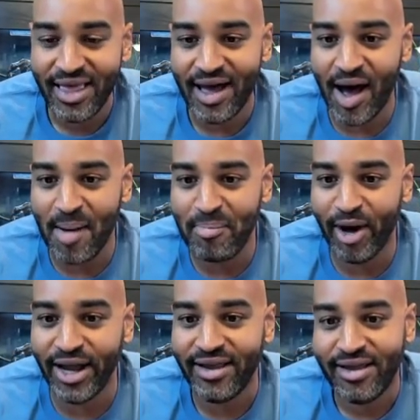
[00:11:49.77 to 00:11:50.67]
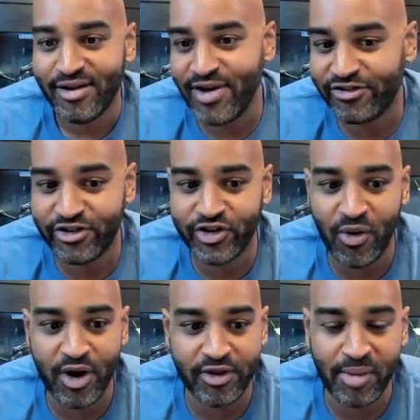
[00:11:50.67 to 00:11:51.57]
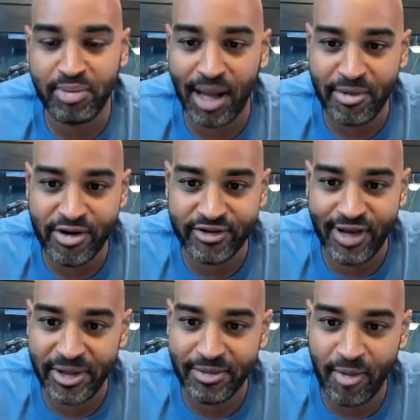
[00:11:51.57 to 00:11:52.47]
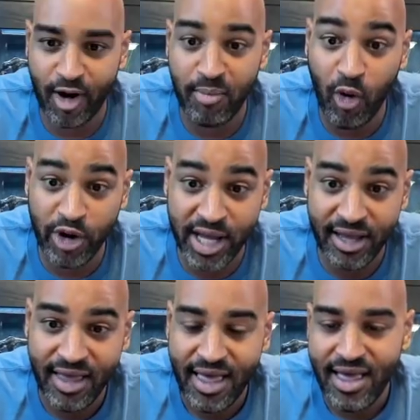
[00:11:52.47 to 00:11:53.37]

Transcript: But rest assured, the plumber is coming tomorrow morning.